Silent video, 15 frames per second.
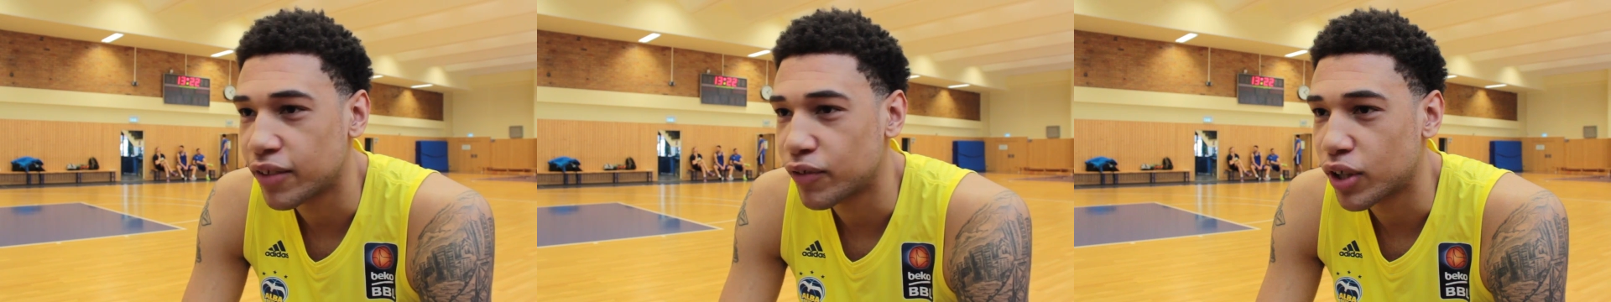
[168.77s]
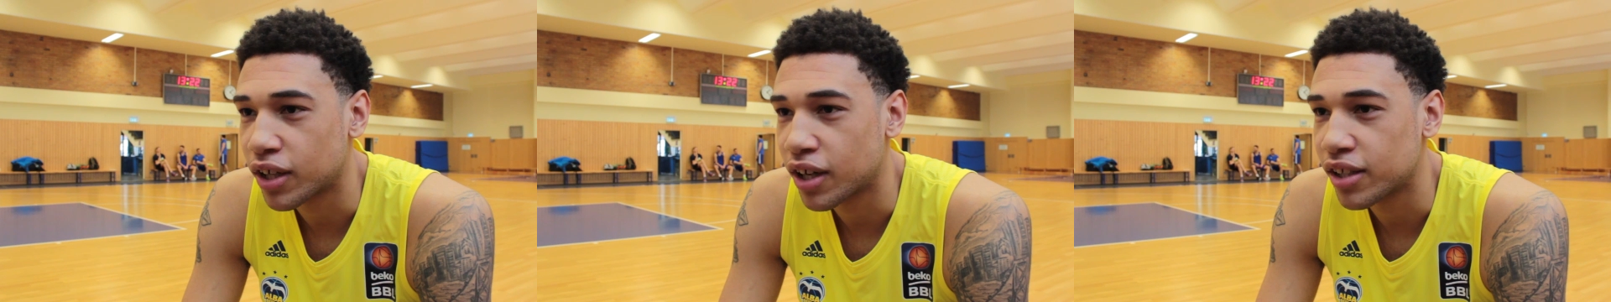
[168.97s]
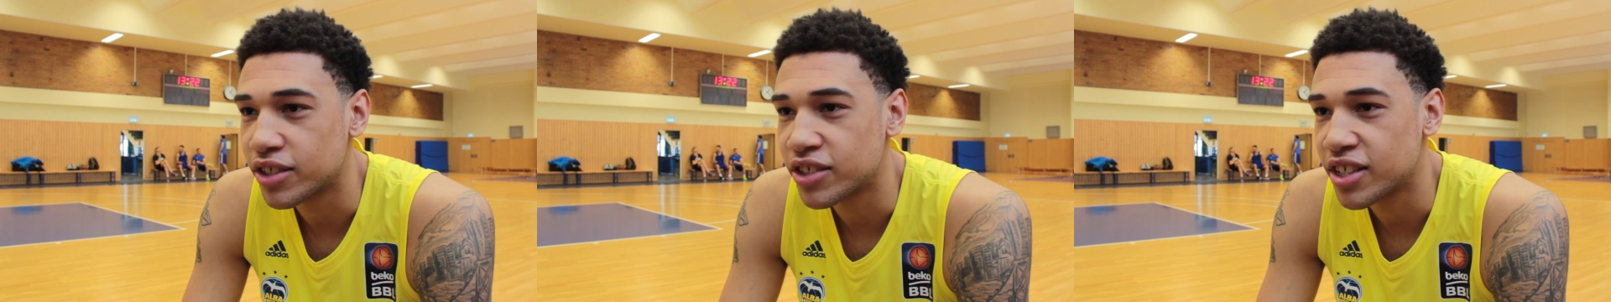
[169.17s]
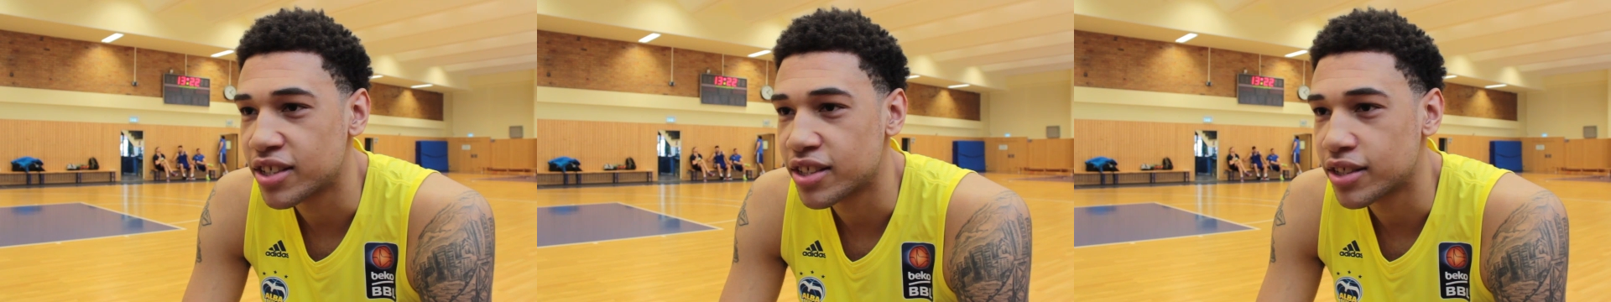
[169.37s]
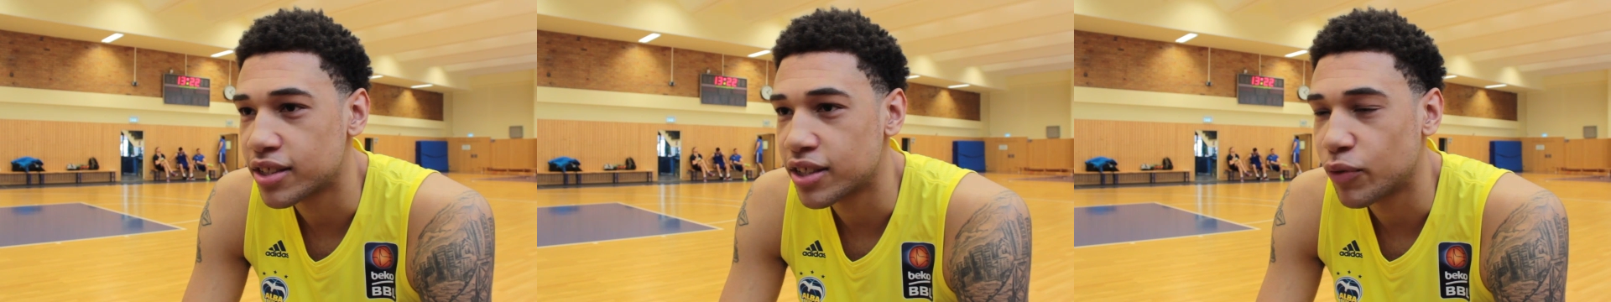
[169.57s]
of our college
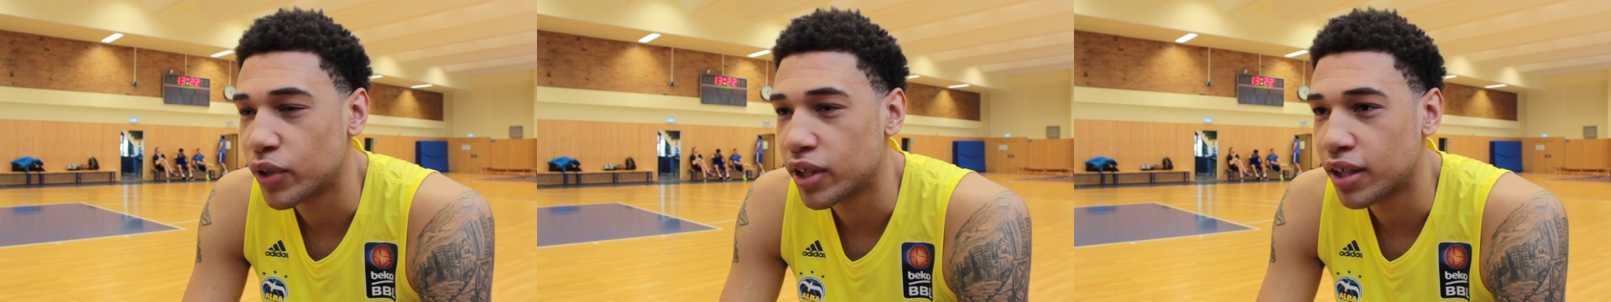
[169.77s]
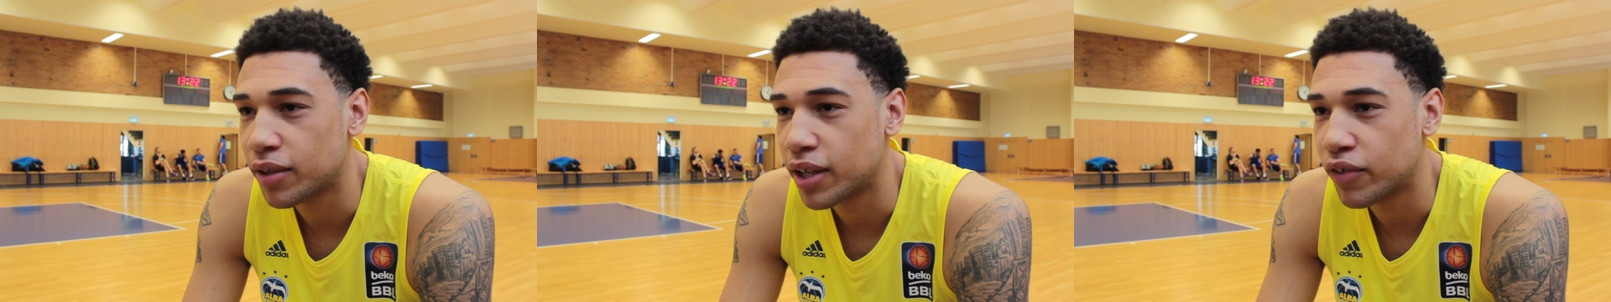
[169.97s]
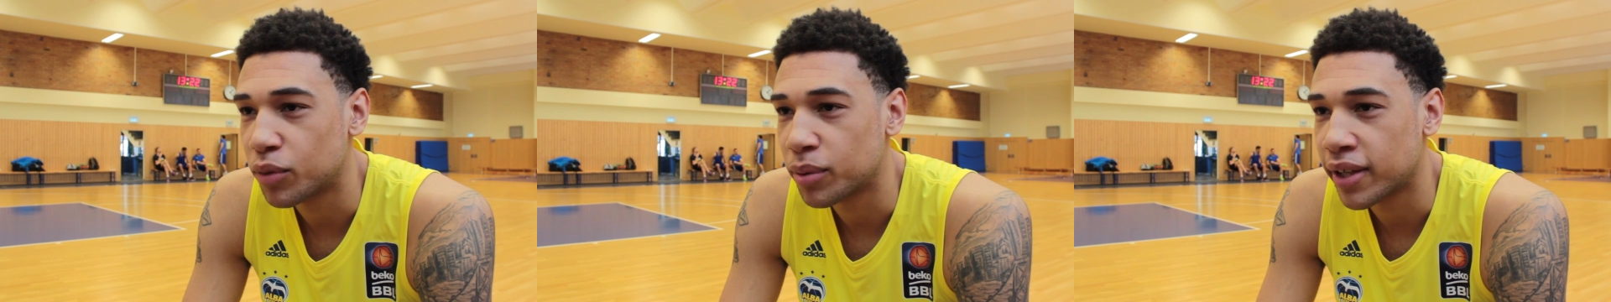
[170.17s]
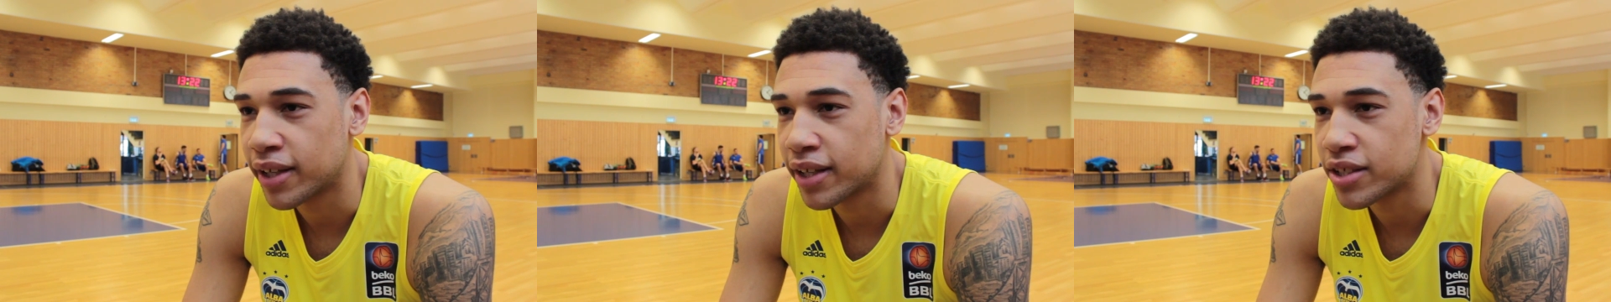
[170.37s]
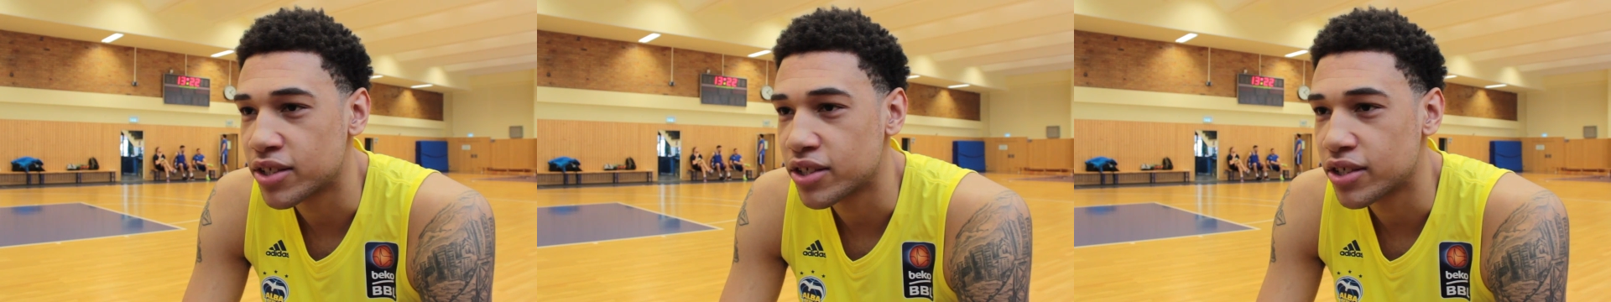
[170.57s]
seasons that we ever played
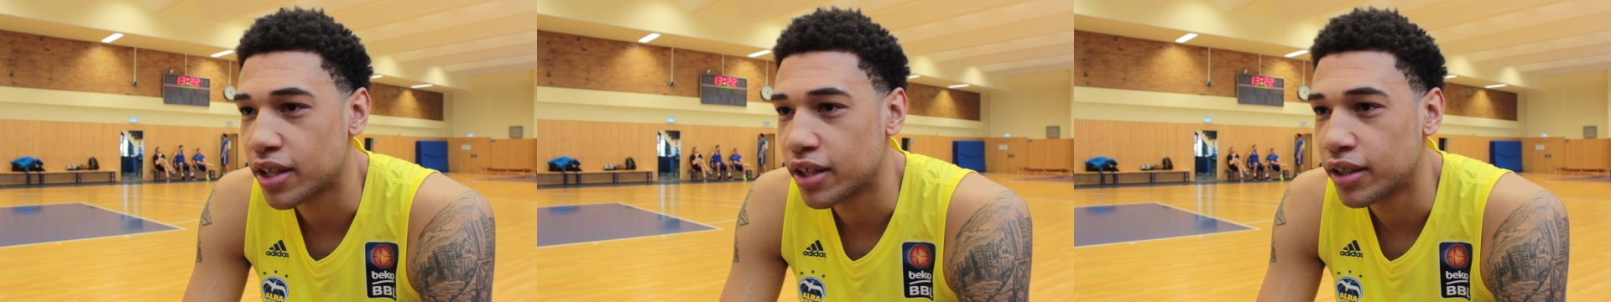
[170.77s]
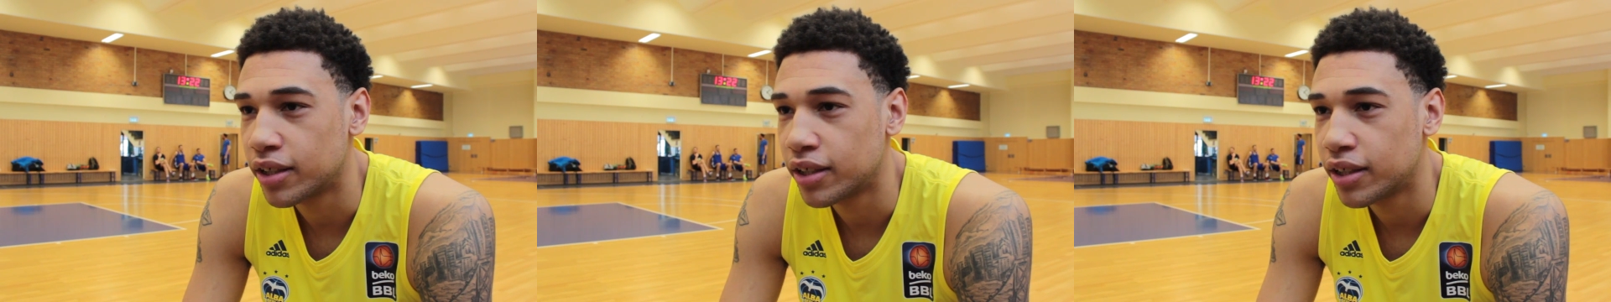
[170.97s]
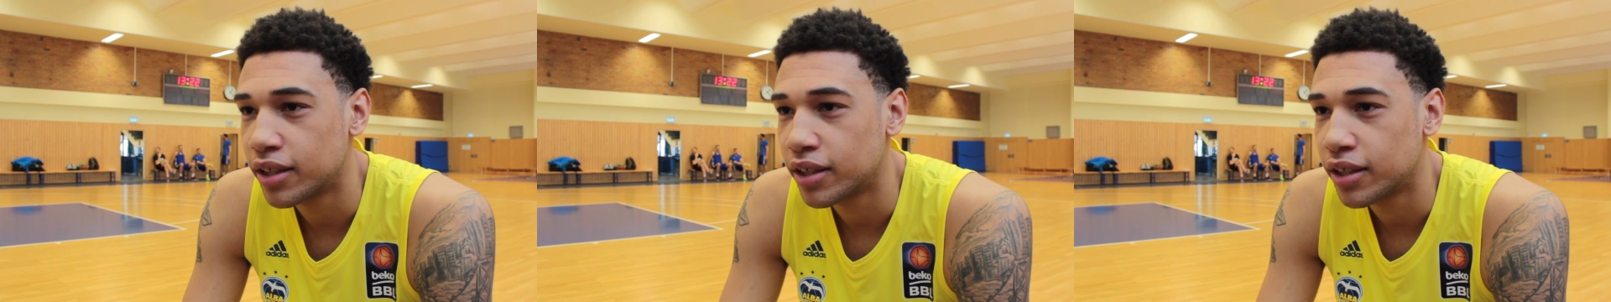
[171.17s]
against each other.